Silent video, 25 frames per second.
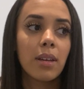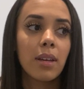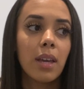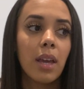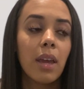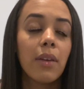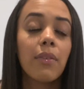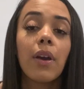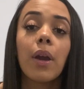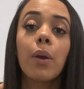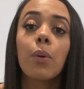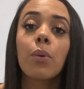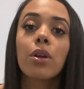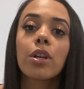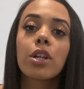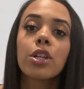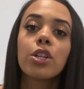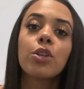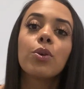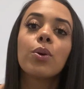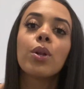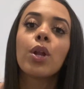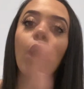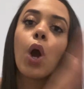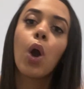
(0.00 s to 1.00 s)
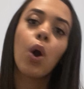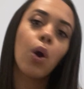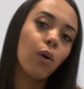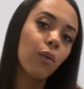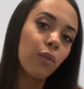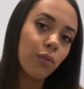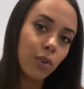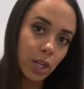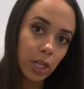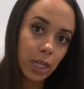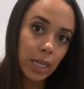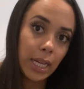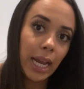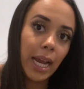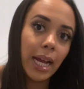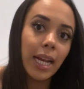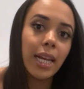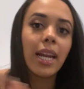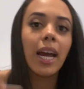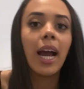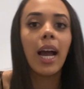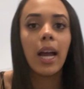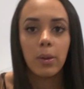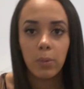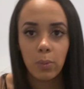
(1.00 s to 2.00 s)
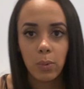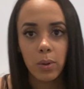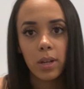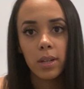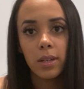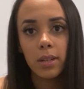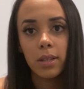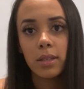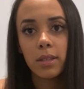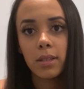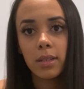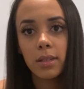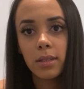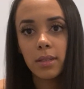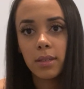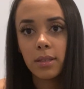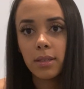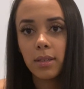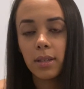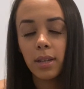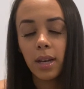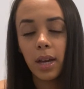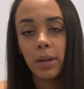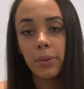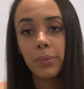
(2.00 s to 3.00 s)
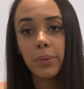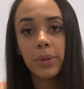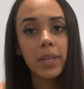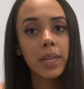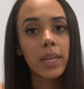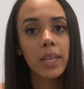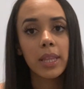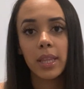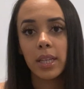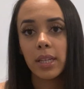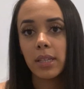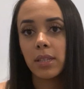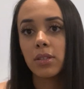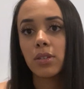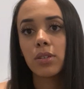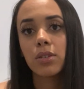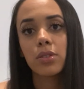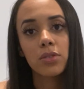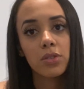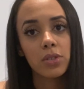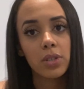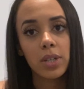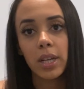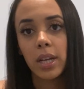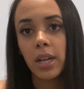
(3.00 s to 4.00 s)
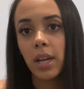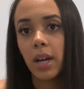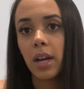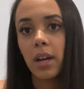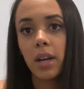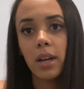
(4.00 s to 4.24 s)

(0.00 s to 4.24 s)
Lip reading: if I were to do it over again, I would get this surgery